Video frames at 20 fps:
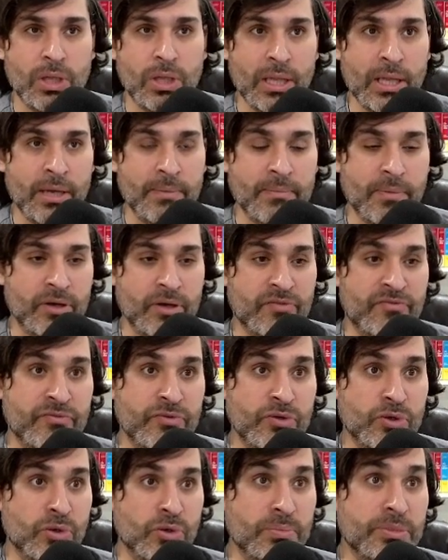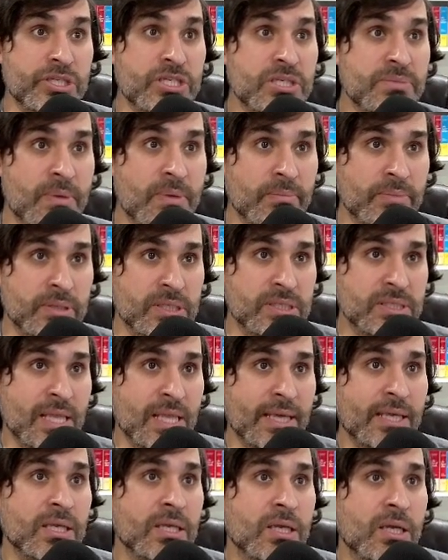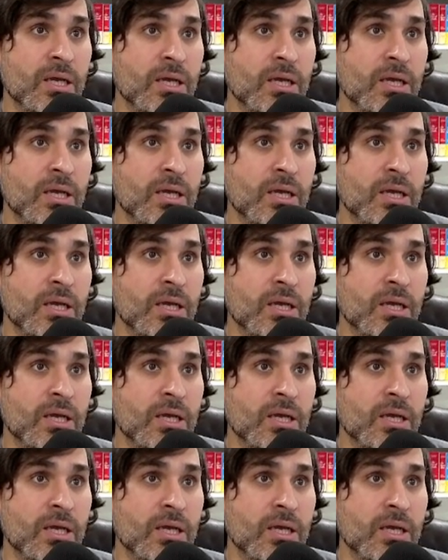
a few community members like